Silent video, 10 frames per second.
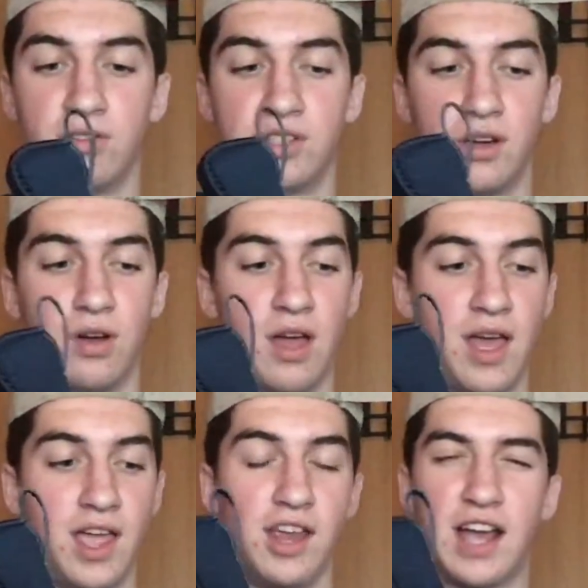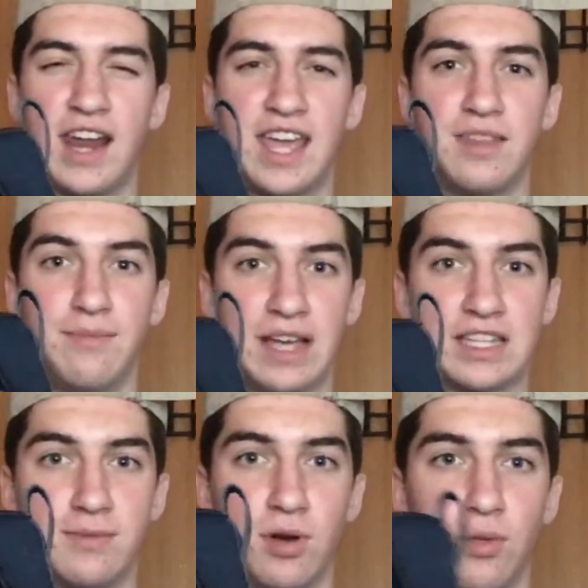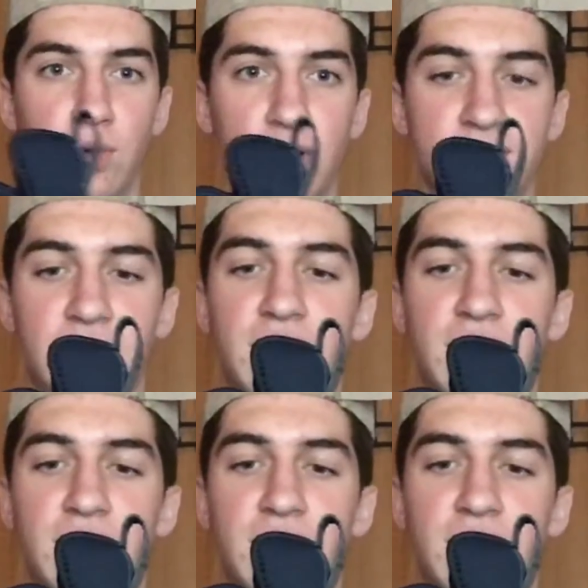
So you're kind of getting the best of both worlds there.